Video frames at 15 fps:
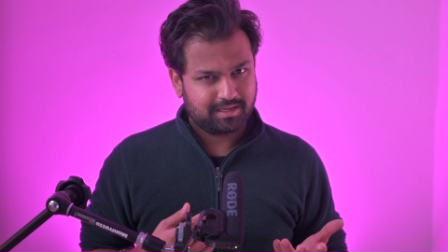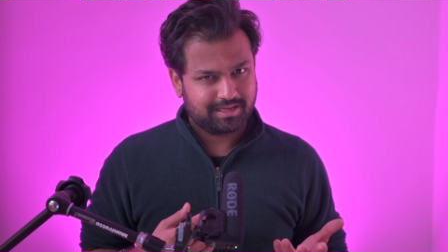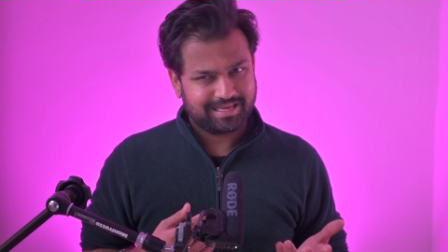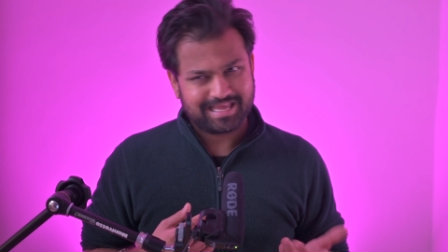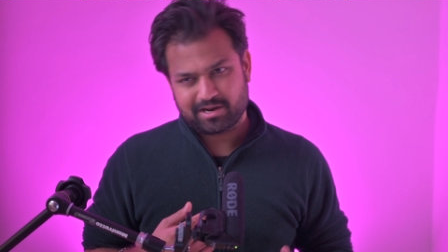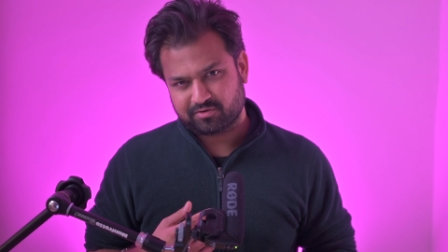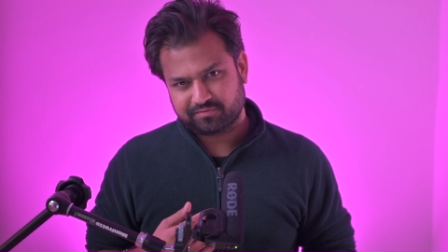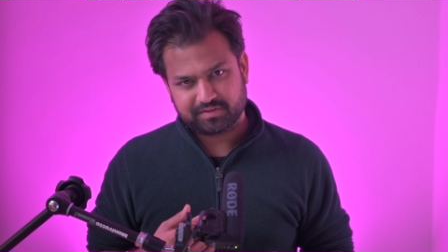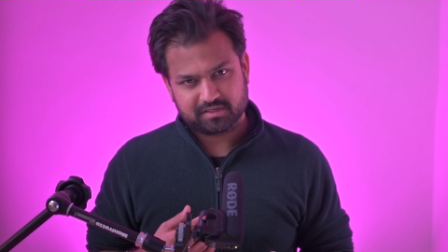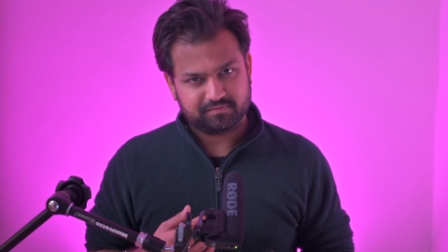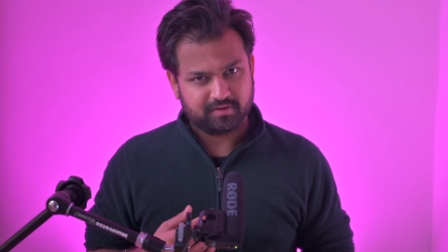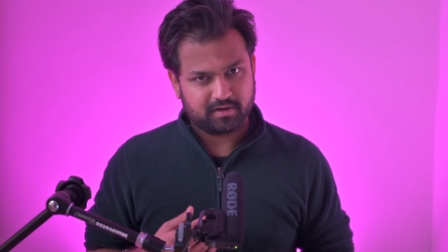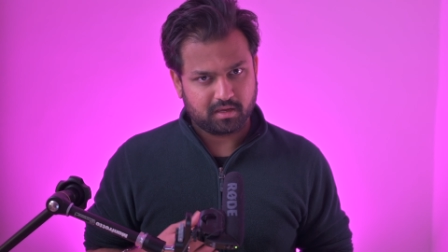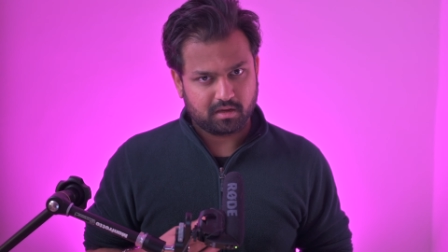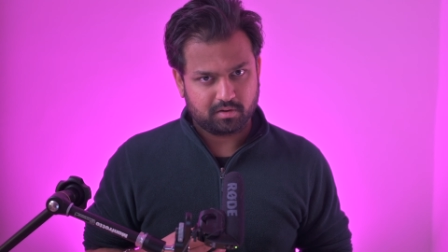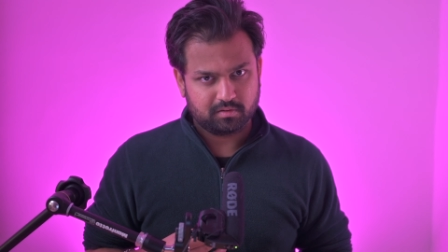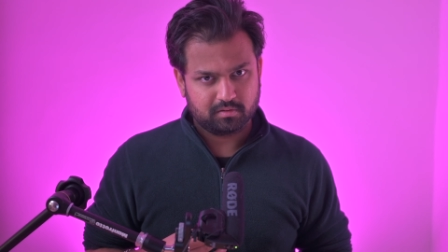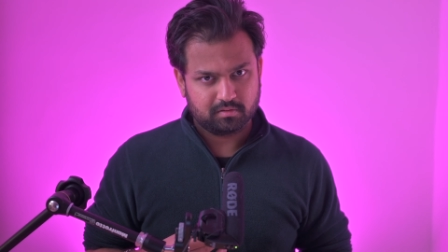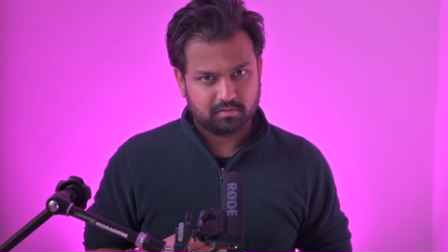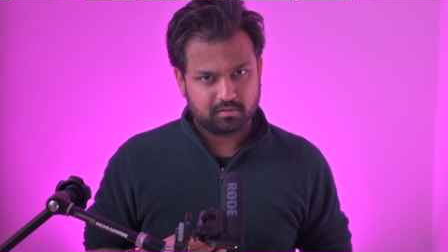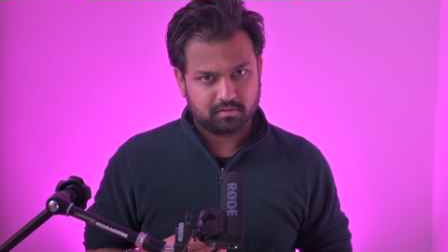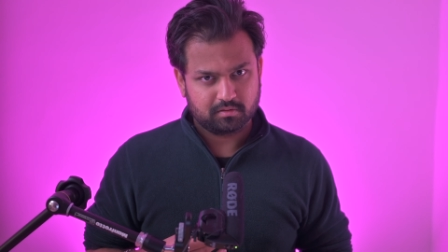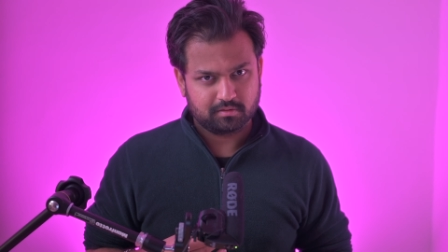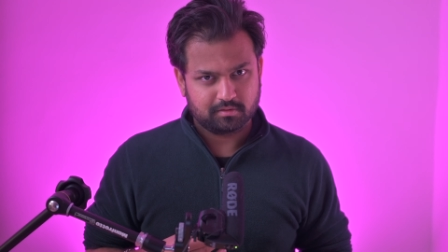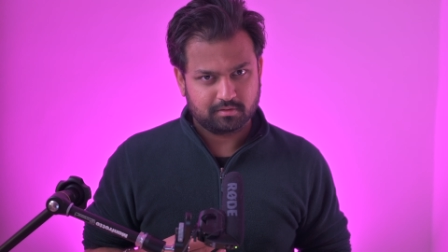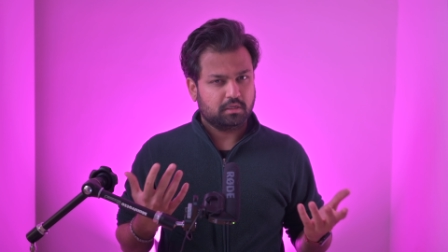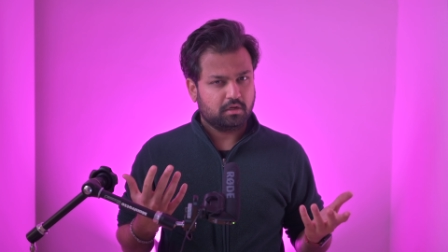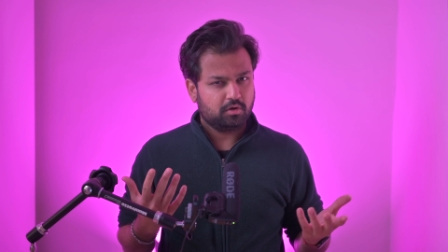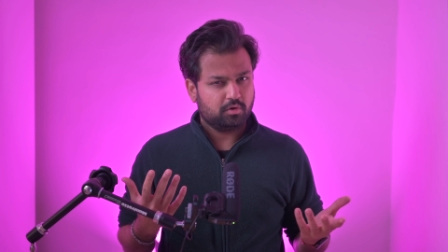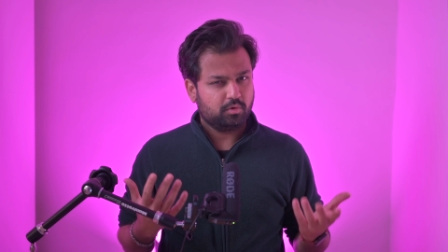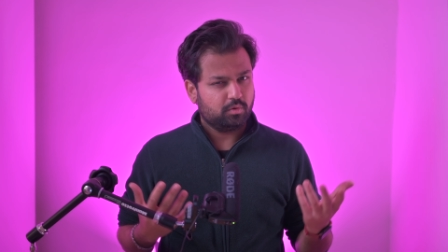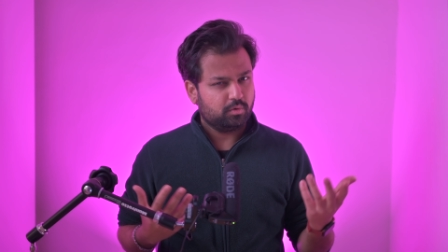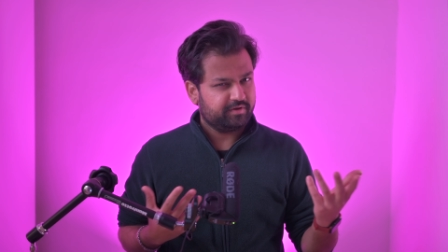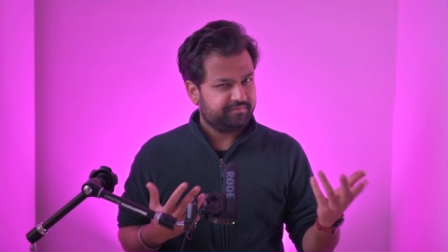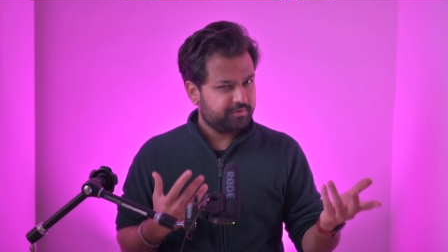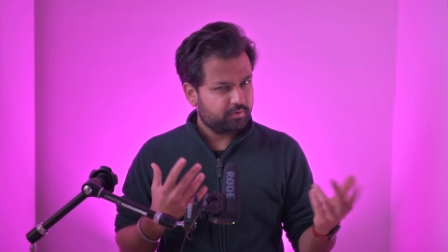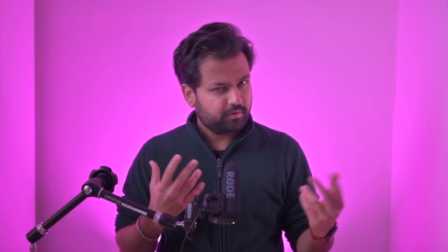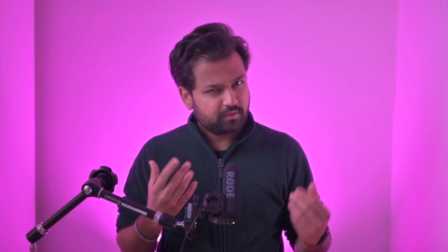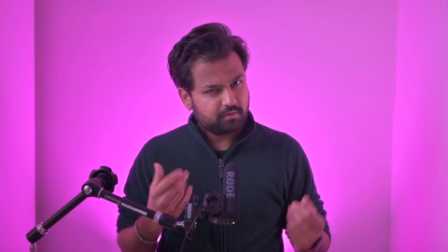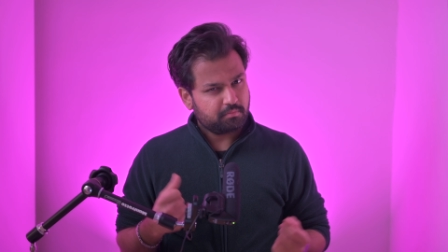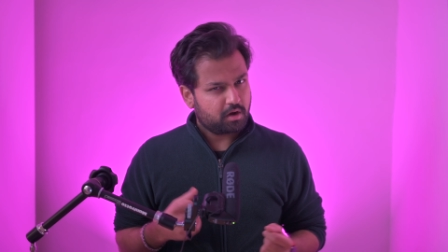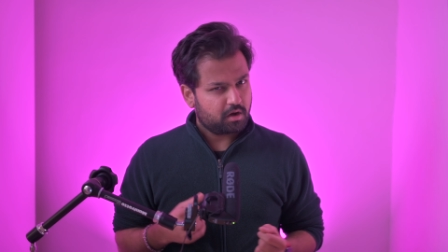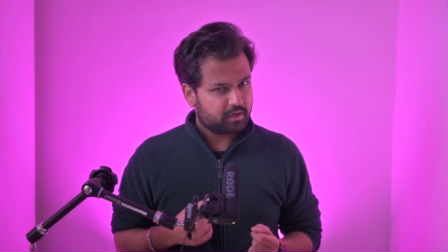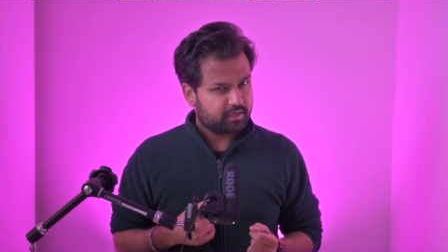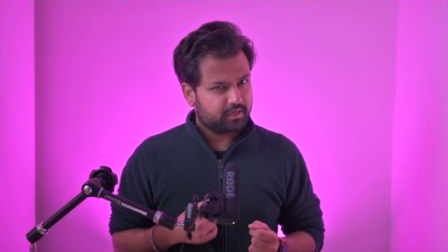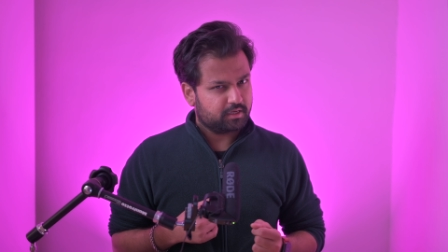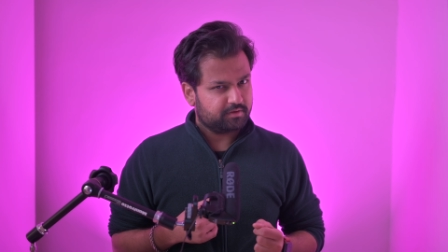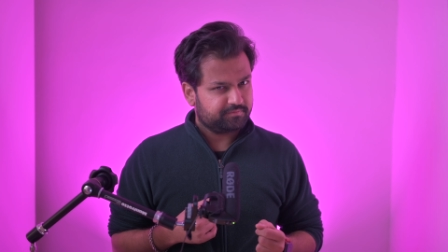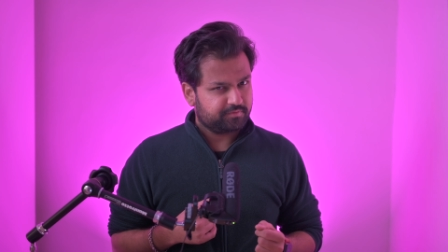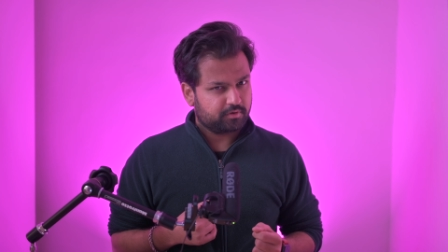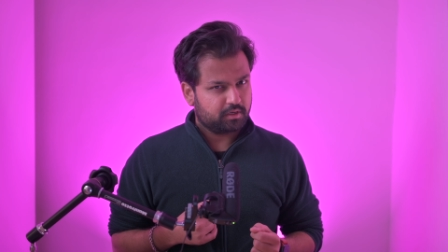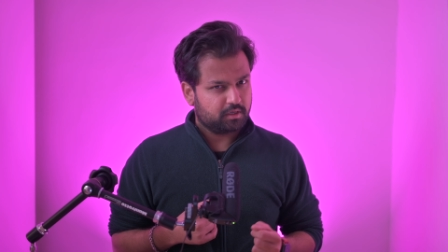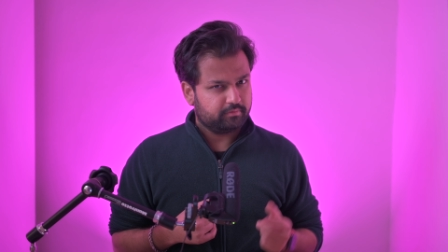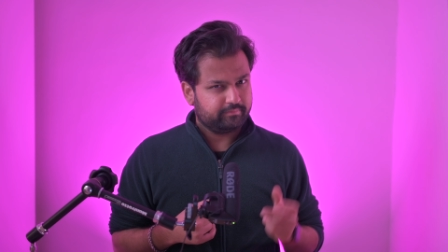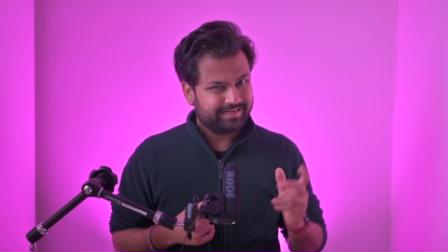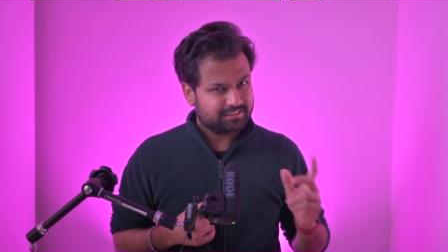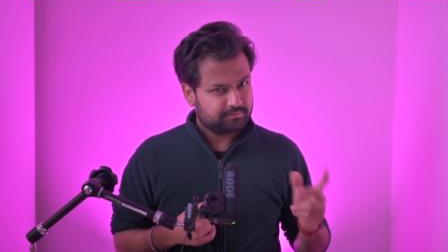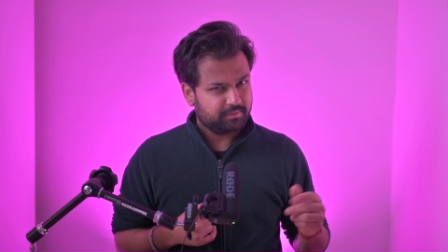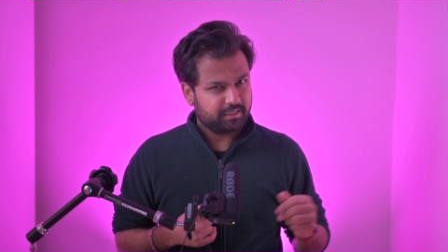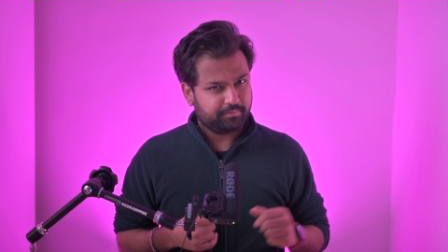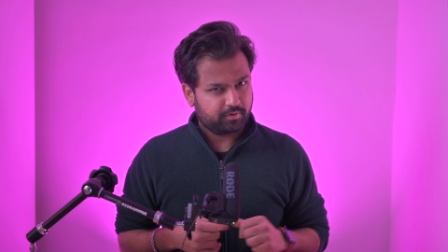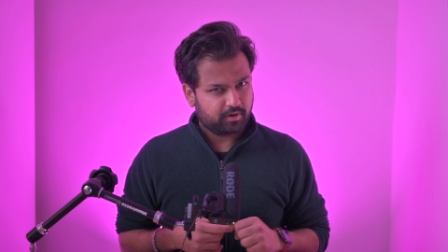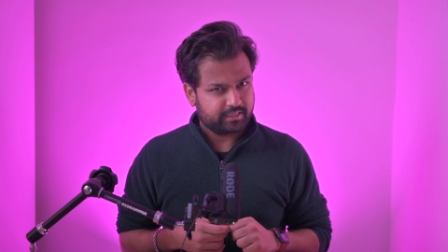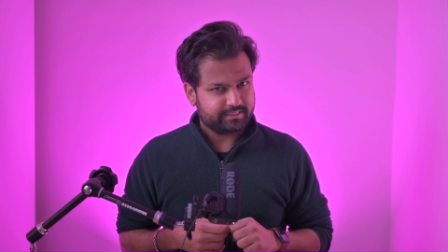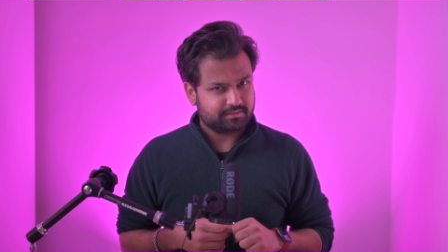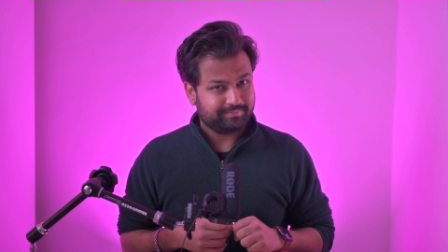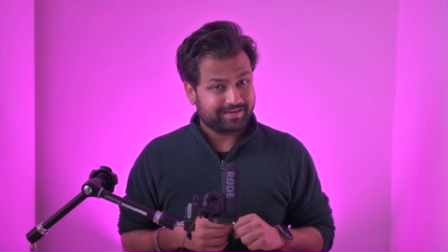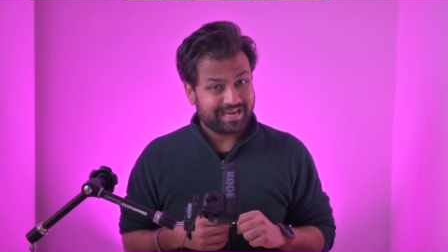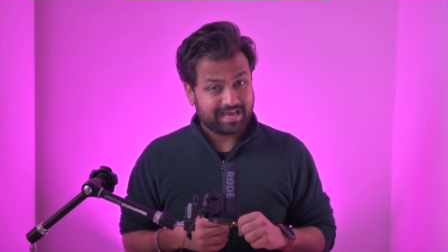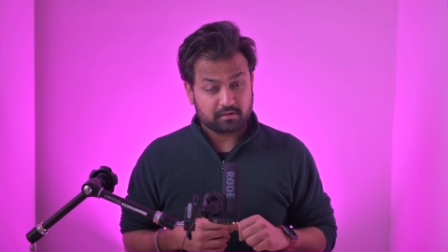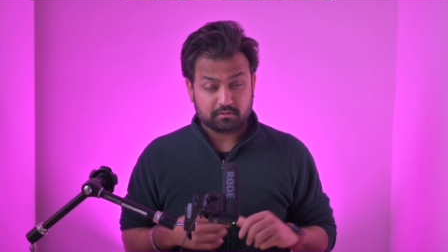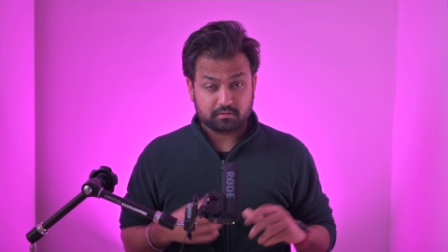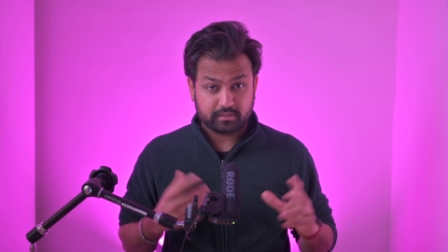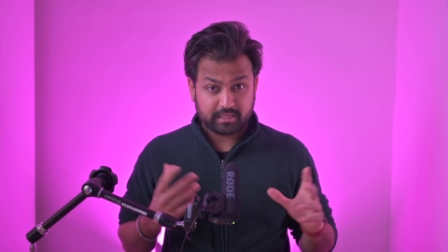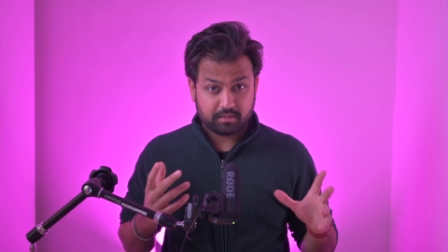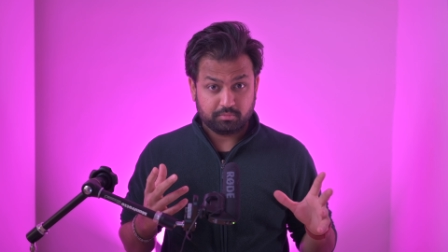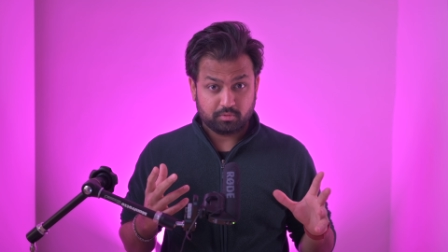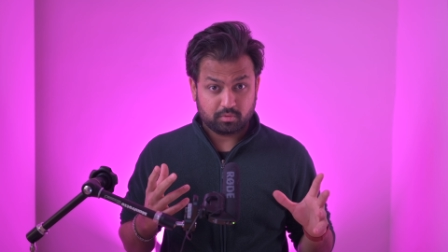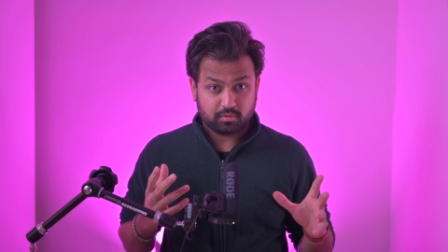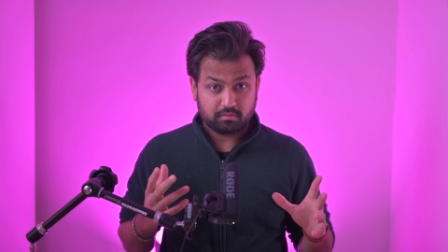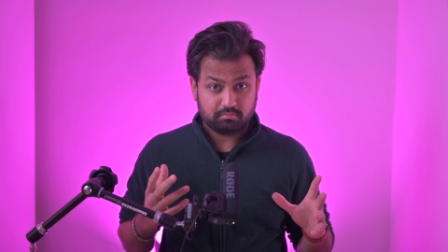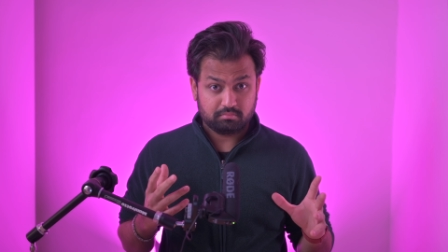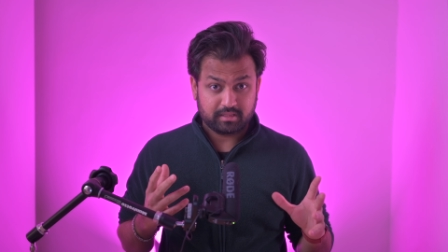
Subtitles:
Get off this video. So if you're in the market for a reasonably priced mechanical keyboard,